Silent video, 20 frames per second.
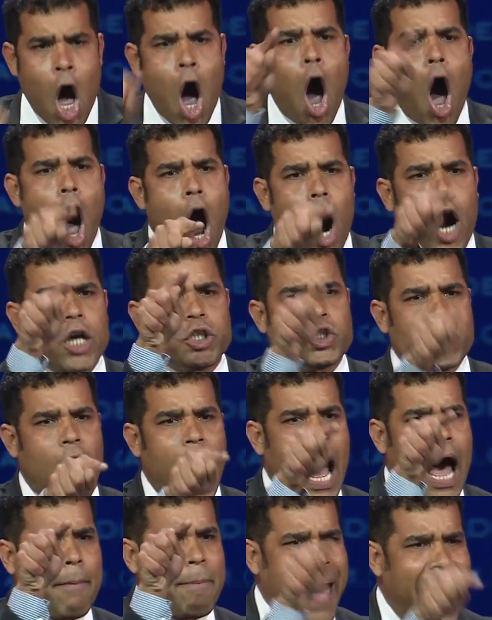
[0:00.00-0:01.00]
Our
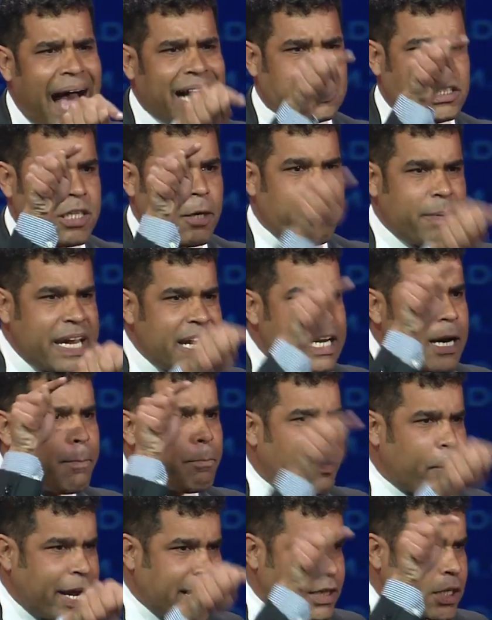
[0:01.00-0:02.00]
job has to be to
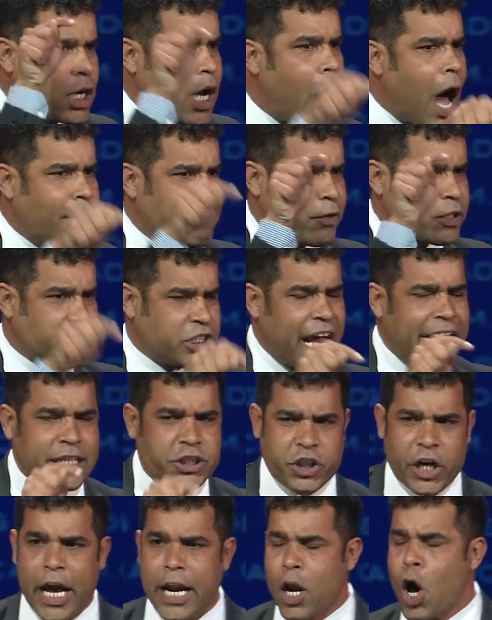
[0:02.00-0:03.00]
bring the
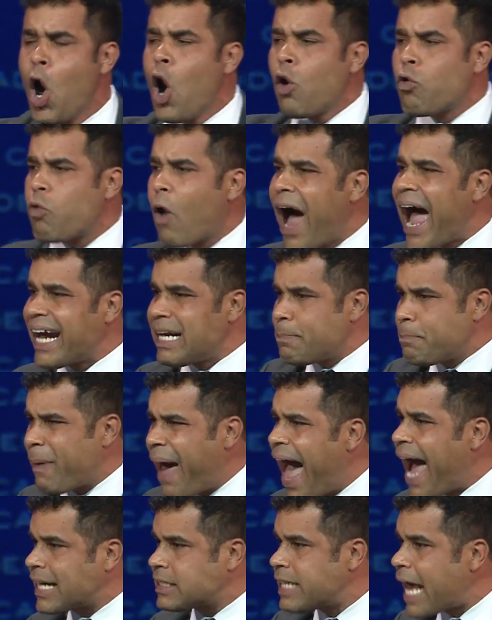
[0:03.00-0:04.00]
conversation right
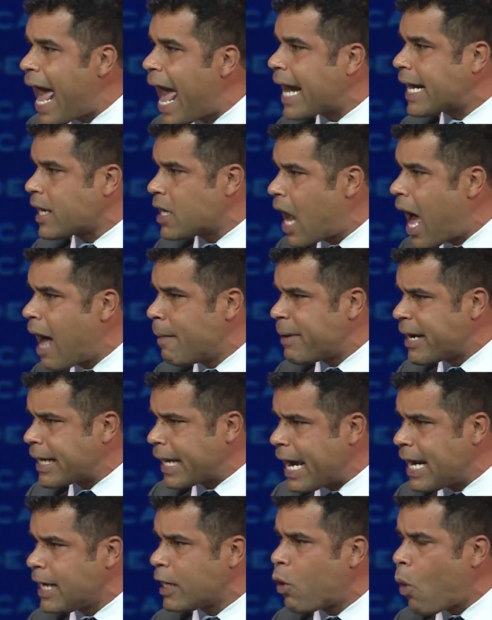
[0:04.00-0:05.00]
back to economic
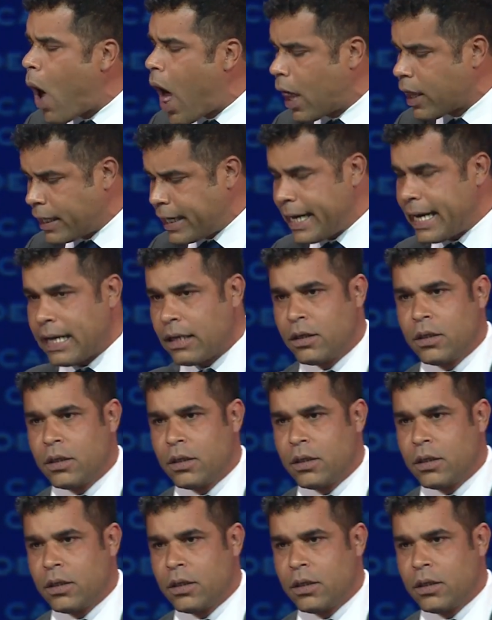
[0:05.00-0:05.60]
inequality.